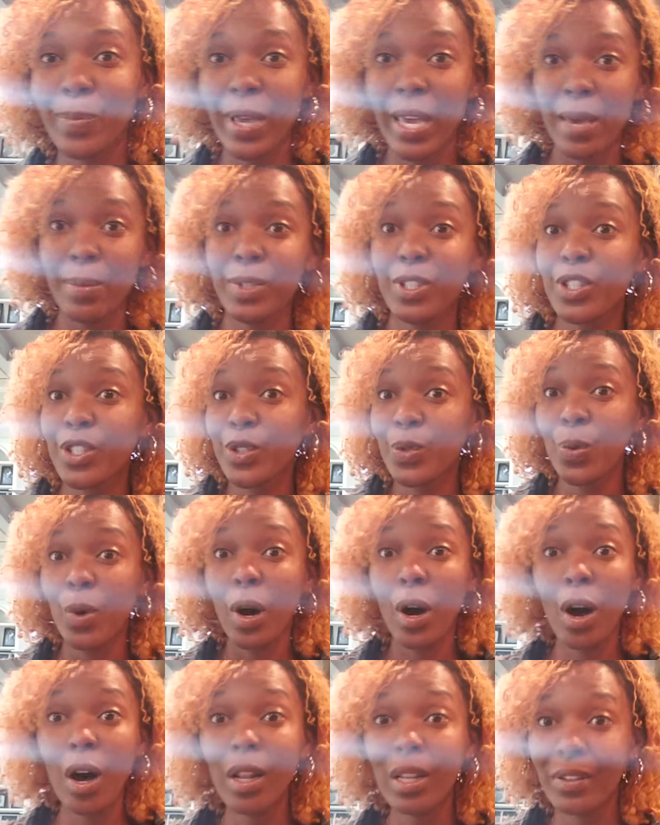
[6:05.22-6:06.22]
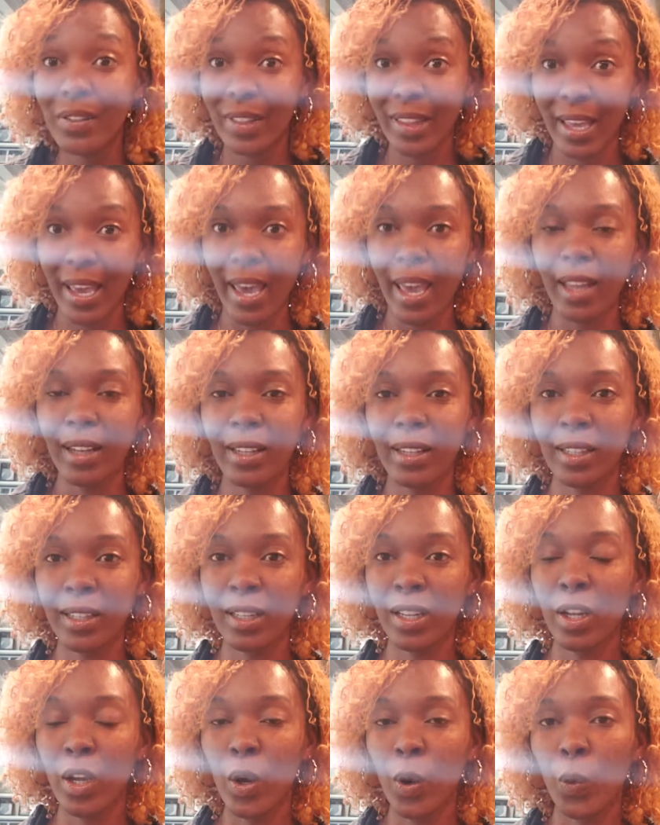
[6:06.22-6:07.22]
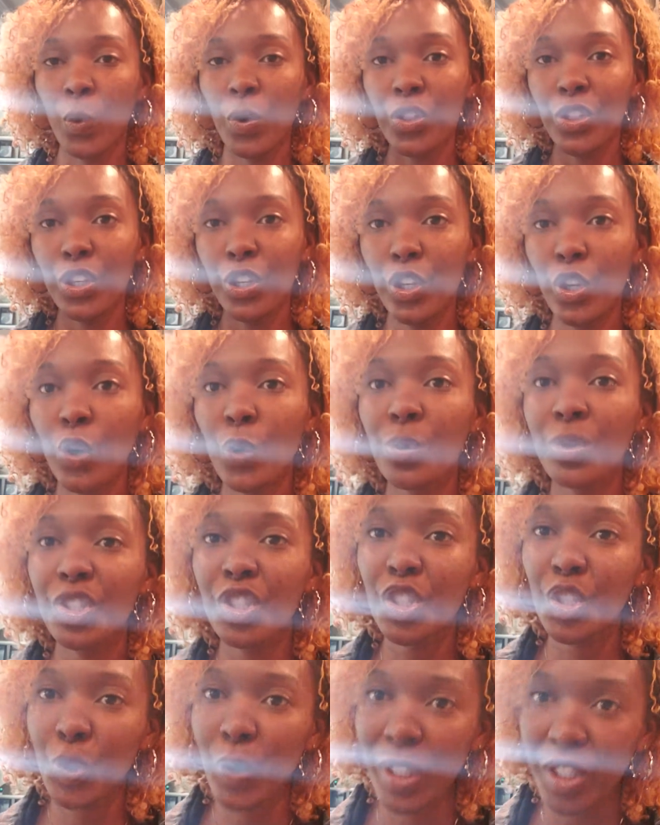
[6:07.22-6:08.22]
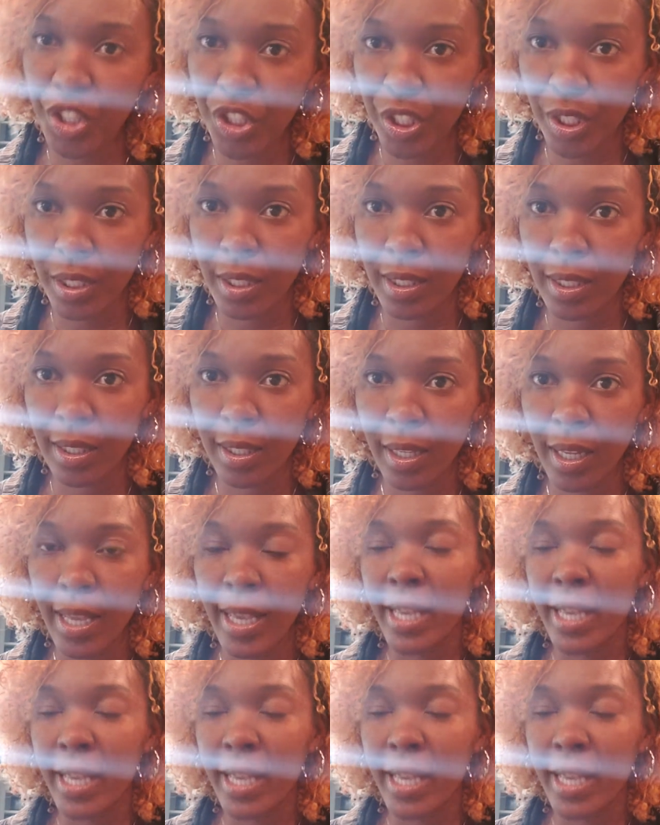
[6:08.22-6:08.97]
be able to do all of that with no restrictions,